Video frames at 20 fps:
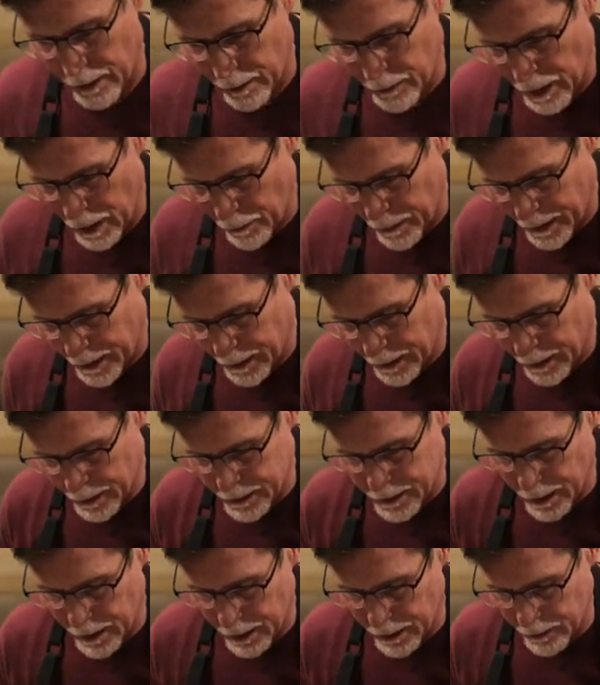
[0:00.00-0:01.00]
I'm not making a
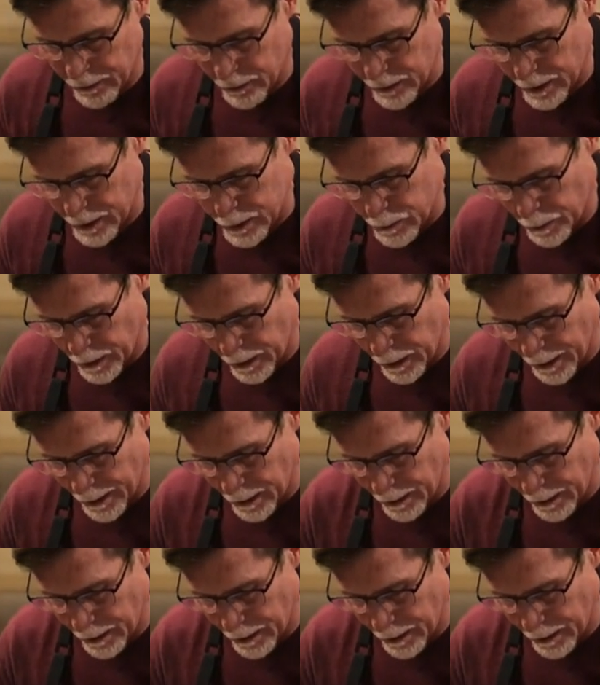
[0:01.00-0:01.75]
ton of this, but